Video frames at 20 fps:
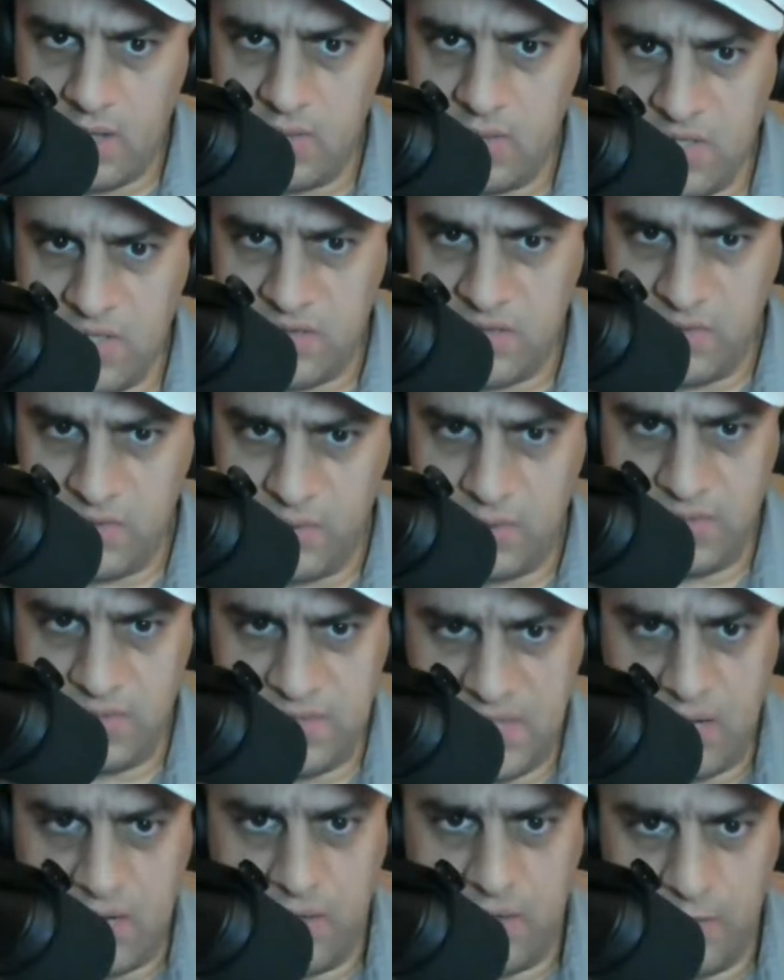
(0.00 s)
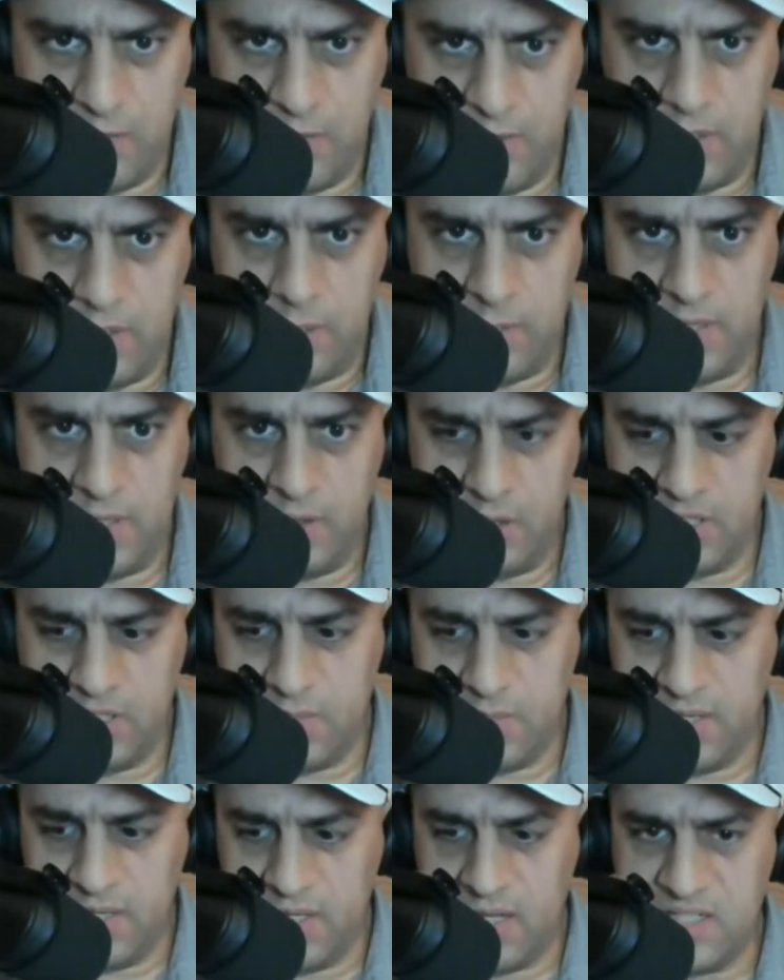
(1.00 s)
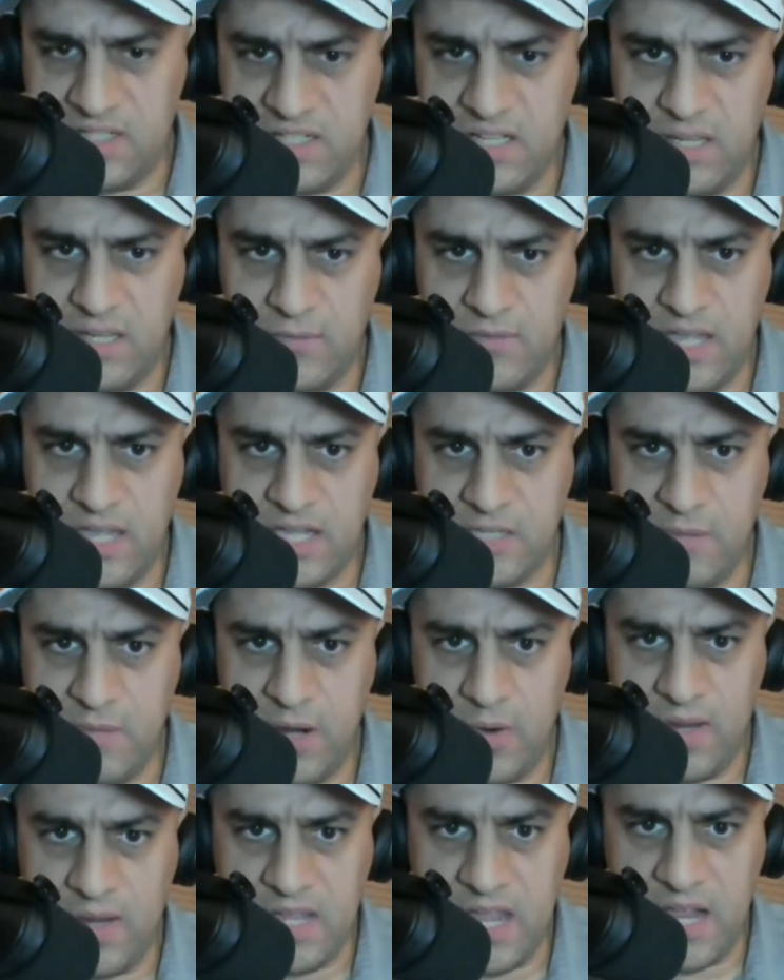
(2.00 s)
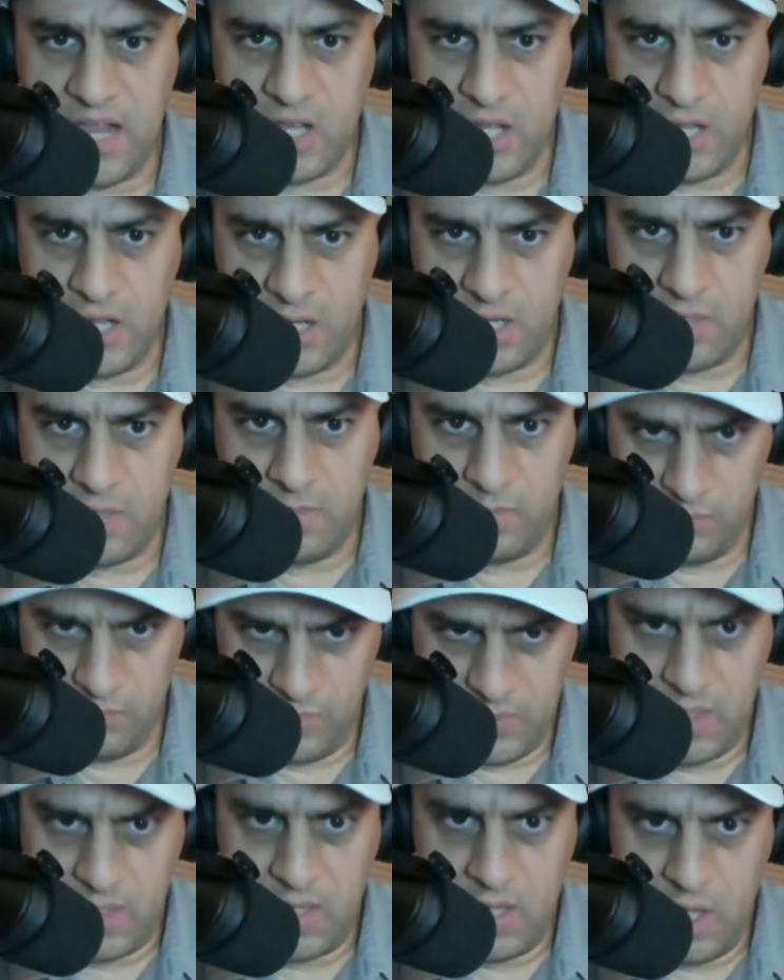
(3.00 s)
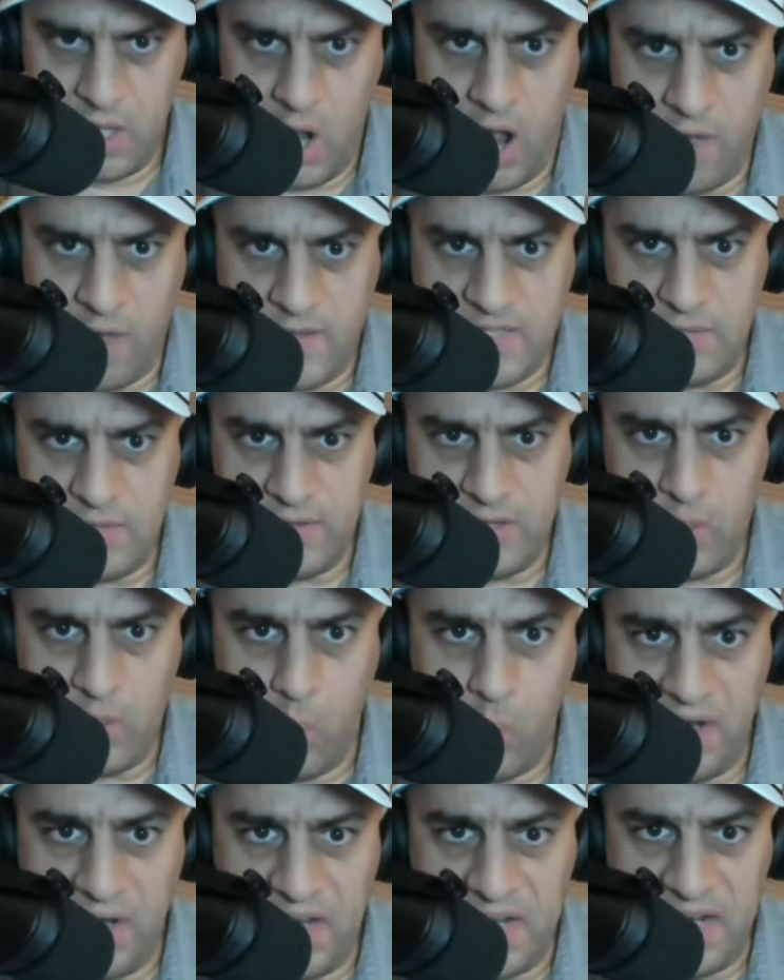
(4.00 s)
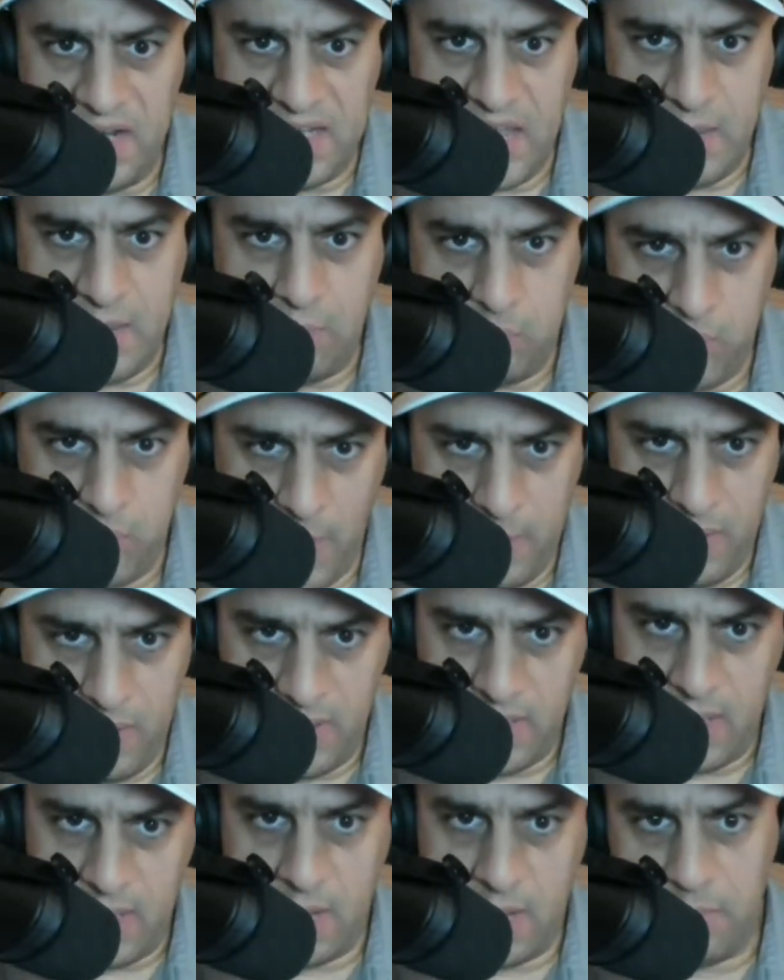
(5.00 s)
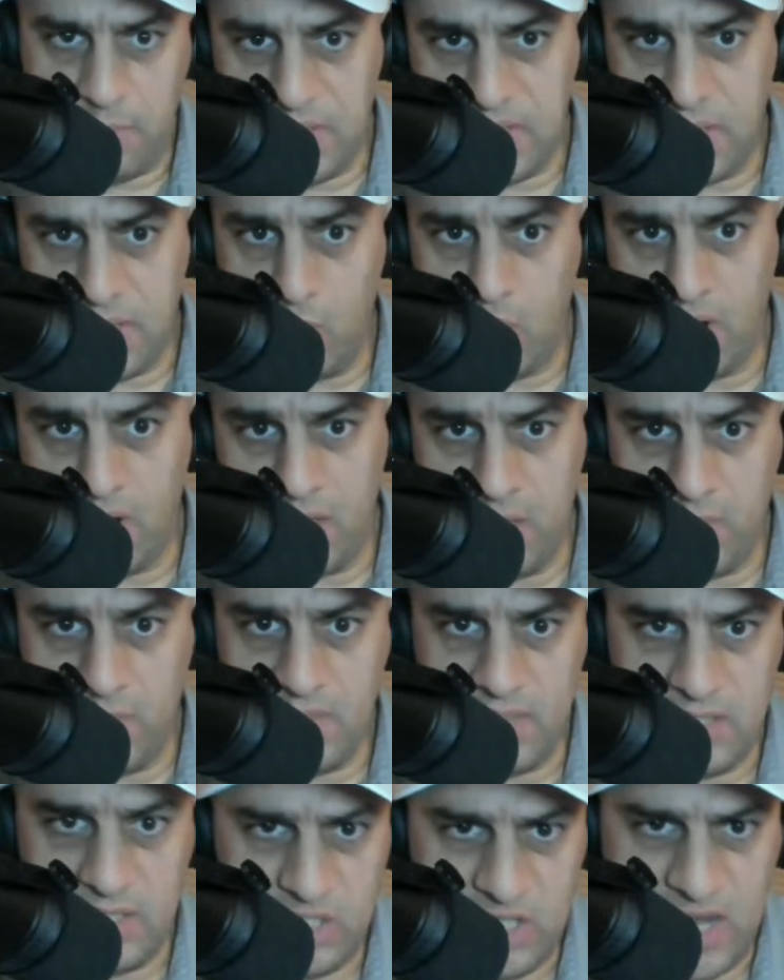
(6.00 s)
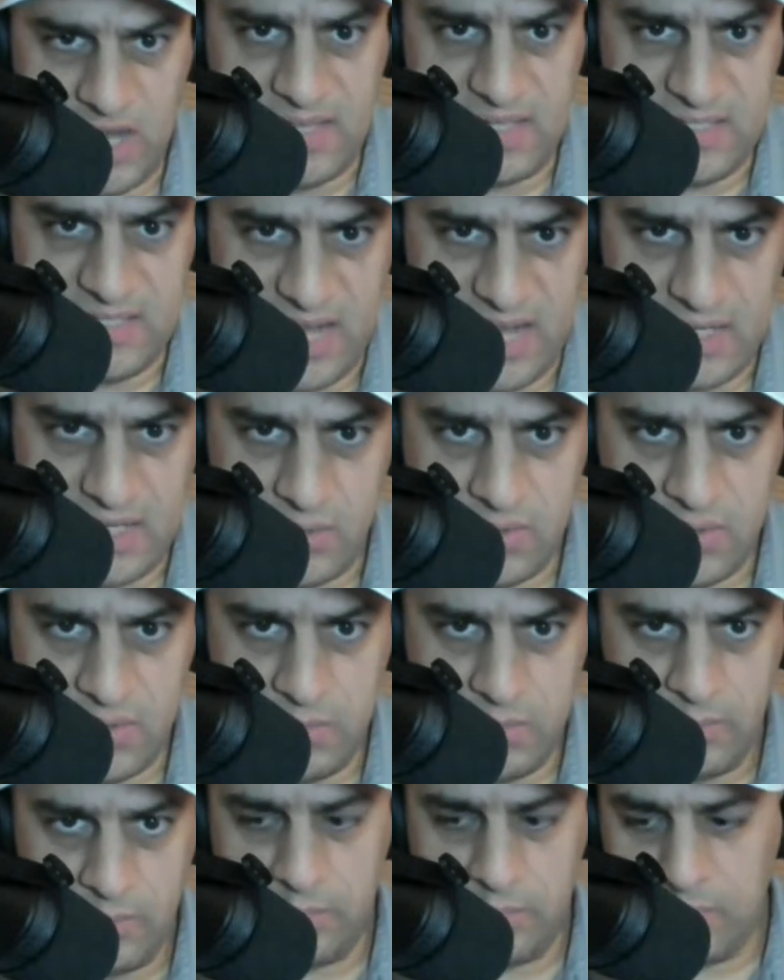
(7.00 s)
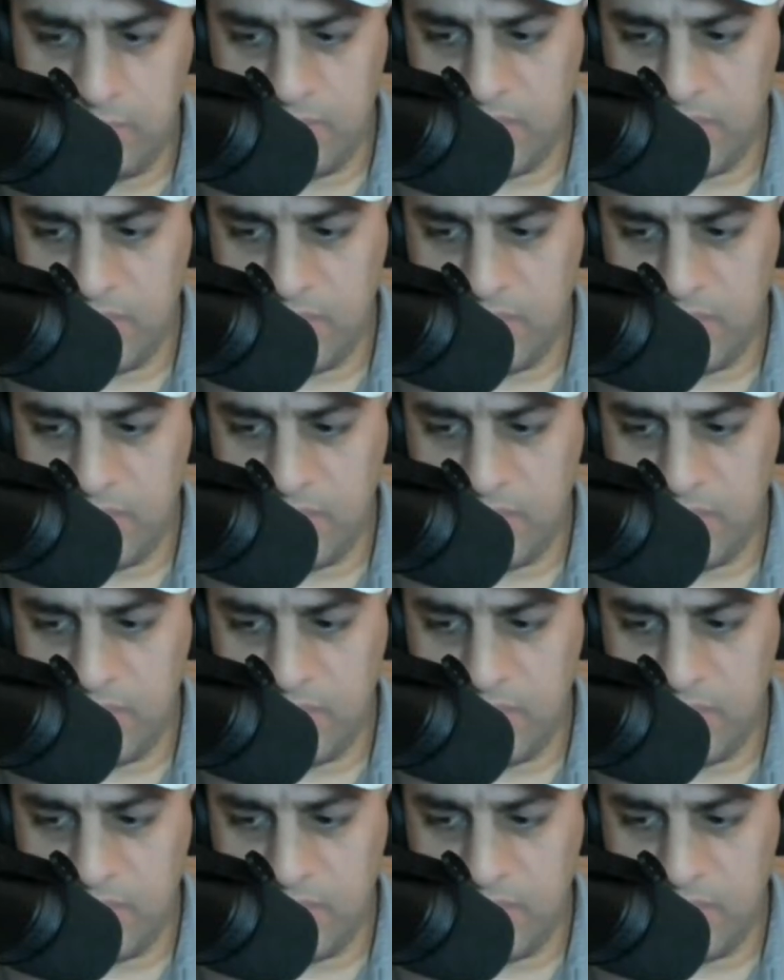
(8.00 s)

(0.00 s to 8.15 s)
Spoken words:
I know they sort of tailed off a little bit, largely because Cliff Kingsbury can't offensively coordinate a game properly. I pinned that more on him than Jaden Daniels.